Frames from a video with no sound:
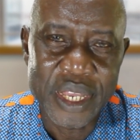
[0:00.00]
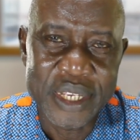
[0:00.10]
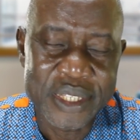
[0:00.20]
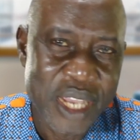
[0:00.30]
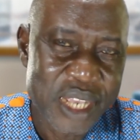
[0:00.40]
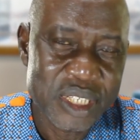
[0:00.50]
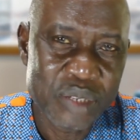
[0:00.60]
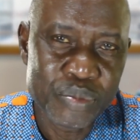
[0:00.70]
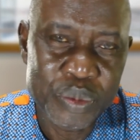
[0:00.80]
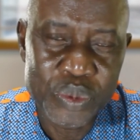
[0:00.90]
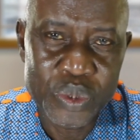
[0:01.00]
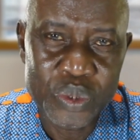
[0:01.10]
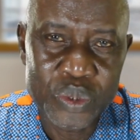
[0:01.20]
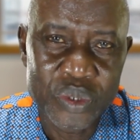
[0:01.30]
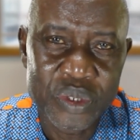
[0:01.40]
enticing
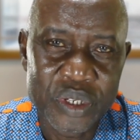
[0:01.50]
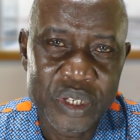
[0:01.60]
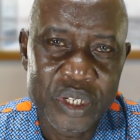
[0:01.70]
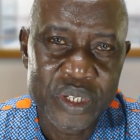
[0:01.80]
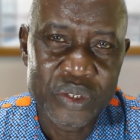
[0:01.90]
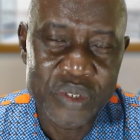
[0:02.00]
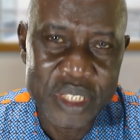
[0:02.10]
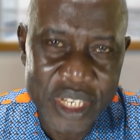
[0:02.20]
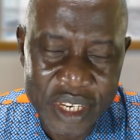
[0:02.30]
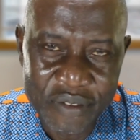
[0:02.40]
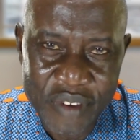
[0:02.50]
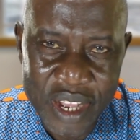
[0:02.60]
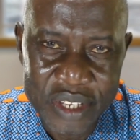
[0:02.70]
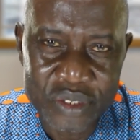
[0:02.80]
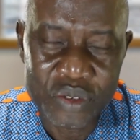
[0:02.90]
people to take the
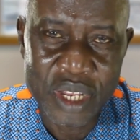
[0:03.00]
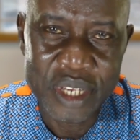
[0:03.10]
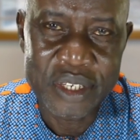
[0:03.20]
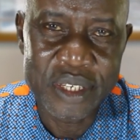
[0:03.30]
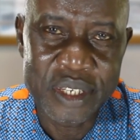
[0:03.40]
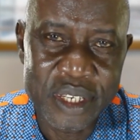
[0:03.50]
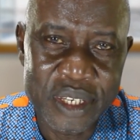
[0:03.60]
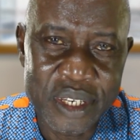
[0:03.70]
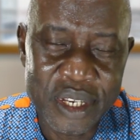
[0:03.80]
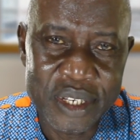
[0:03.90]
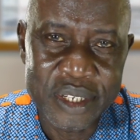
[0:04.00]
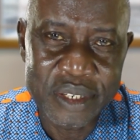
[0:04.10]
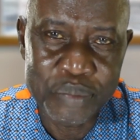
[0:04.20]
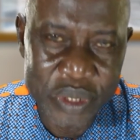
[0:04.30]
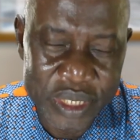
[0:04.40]
vax so that
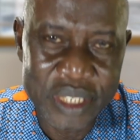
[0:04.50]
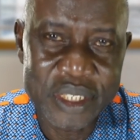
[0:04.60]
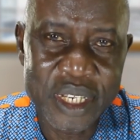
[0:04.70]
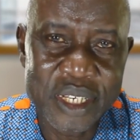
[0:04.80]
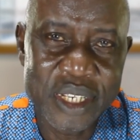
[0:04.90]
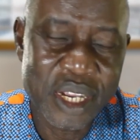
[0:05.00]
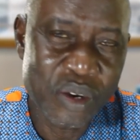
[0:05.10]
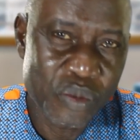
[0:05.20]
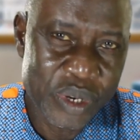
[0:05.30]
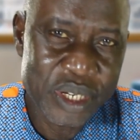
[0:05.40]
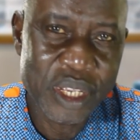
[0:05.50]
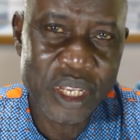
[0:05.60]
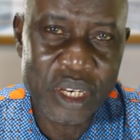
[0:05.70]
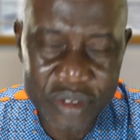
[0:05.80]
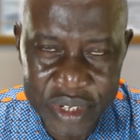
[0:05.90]
potentially they can win a
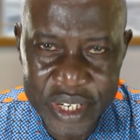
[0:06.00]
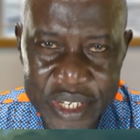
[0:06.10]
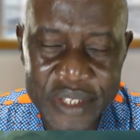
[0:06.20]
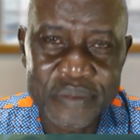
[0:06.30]
lottery.